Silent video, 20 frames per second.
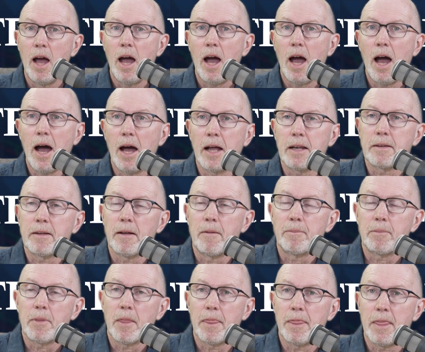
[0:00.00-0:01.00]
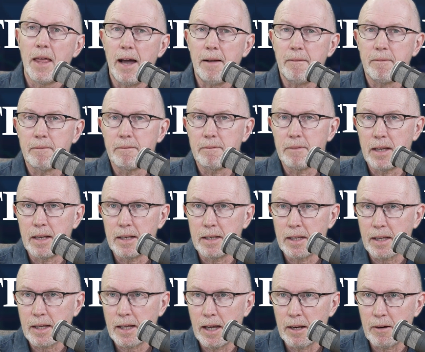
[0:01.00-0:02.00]
And that
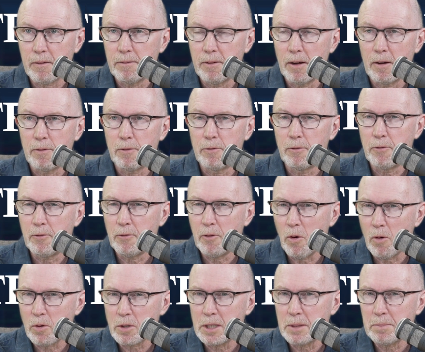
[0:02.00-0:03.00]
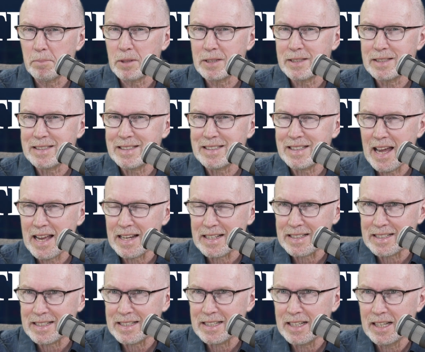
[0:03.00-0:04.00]
indicator fell
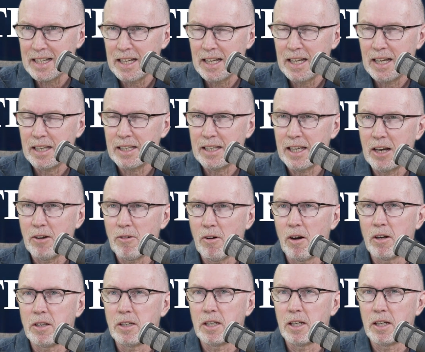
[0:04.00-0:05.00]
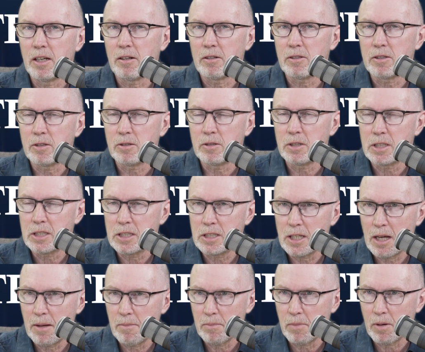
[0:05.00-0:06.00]
40% year on year to
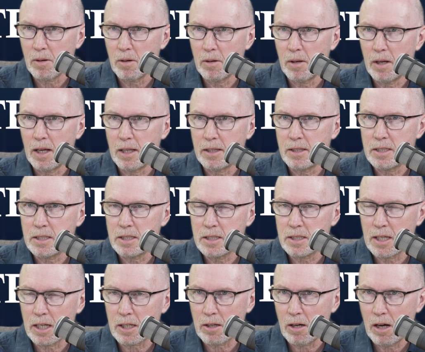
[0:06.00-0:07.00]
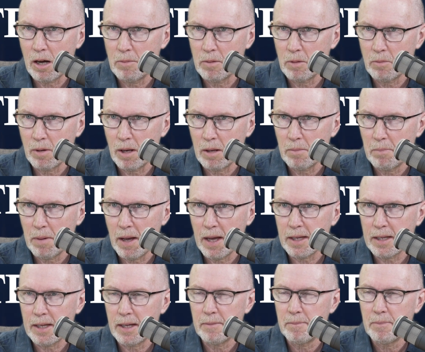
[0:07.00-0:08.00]
December. This is at Commonwealth
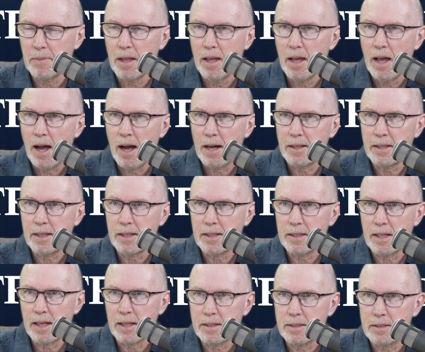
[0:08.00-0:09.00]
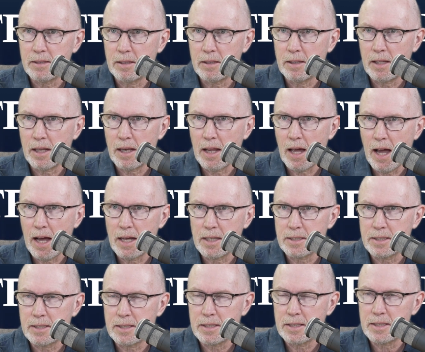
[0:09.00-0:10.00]
Bank, and I think that
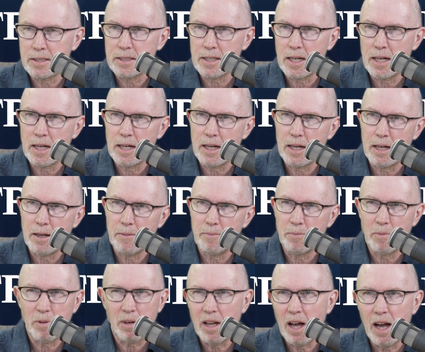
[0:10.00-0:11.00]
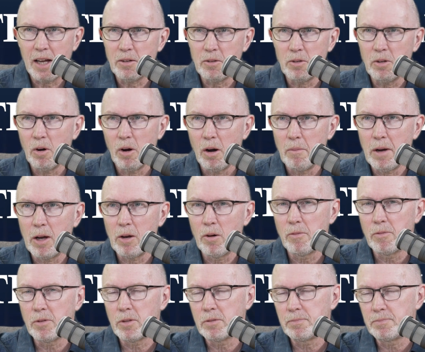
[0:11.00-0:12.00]
has well, I don't know. Am I
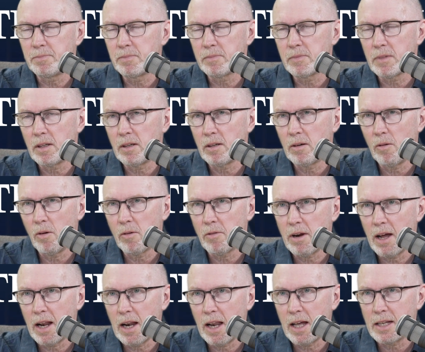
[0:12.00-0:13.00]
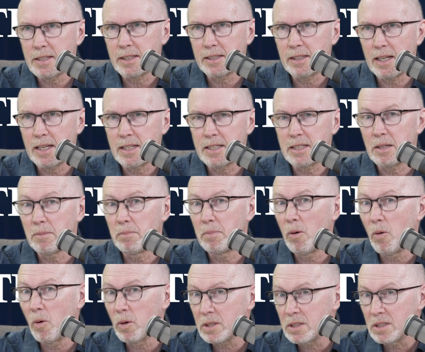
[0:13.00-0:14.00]
overanalyzing that? Is it
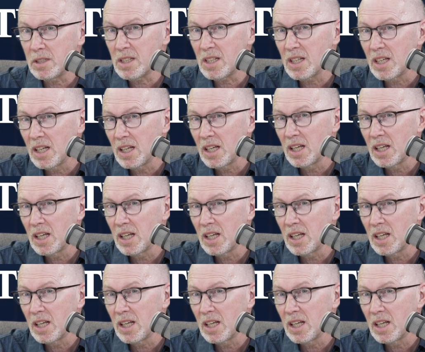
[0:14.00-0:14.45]
important?